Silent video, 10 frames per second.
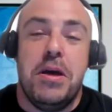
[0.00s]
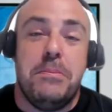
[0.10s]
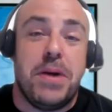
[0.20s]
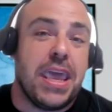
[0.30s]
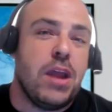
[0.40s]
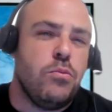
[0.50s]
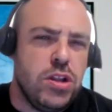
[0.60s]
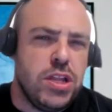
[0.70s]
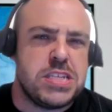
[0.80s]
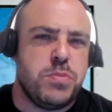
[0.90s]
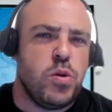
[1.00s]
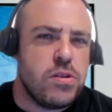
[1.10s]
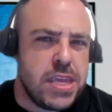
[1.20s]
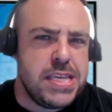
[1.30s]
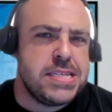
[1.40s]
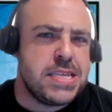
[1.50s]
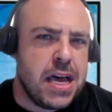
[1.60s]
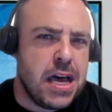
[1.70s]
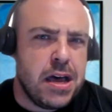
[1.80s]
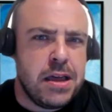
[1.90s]
But again, we'll explore these
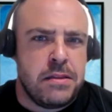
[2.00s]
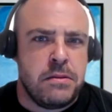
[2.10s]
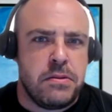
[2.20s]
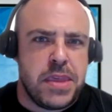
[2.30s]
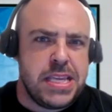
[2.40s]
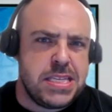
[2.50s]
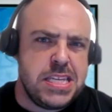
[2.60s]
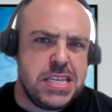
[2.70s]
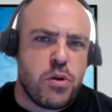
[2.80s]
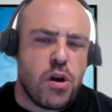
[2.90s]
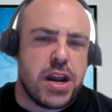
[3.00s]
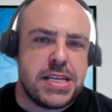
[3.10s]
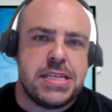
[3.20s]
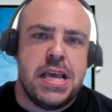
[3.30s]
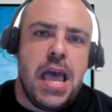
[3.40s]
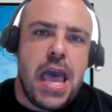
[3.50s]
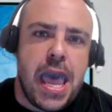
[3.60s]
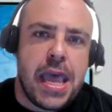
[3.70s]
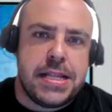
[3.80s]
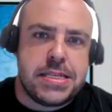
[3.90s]
uh, these these products,
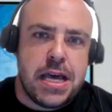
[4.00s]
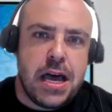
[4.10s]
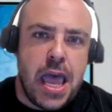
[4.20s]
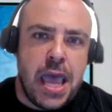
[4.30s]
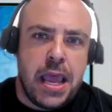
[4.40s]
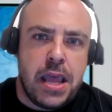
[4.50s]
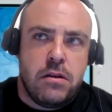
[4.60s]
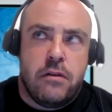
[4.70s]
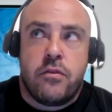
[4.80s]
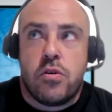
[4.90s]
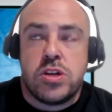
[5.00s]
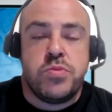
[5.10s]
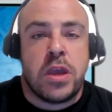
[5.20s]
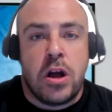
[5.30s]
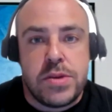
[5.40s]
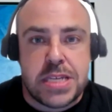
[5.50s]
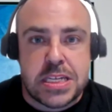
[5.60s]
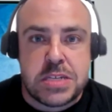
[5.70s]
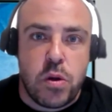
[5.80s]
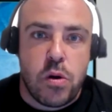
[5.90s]
and, uh, and, and of course we can always
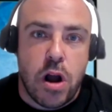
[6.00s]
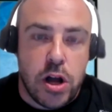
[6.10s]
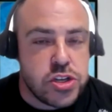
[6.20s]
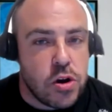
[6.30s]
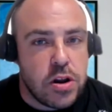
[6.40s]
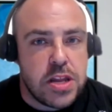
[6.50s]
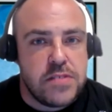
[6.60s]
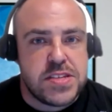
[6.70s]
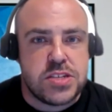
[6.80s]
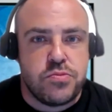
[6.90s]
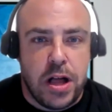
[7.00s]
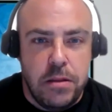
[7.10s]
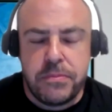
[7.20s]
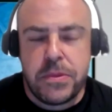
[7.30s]
explore alternatives as well.